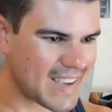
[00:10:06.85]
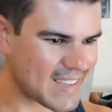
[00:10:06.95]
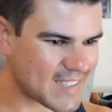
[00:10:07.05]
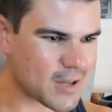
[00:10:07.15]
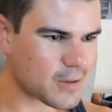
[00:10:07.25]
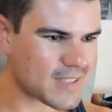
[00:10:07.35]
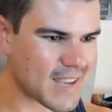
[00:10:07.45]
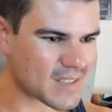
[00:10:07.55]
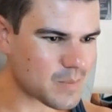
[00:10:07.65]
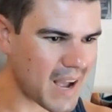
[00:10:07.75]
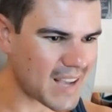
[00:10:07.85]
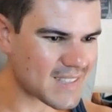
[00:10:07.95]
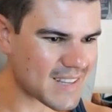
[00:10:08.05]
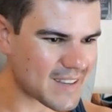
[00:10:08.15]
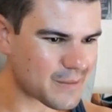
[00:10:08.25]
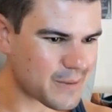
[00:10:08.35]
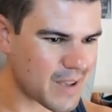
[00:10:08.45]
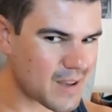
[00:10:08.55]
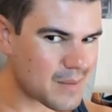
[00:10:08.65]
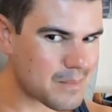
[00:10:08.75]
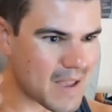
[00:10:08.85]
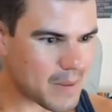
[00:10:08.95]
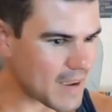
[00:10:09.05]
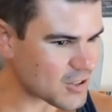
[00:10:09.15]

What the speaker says: He's so sex positive. Maybe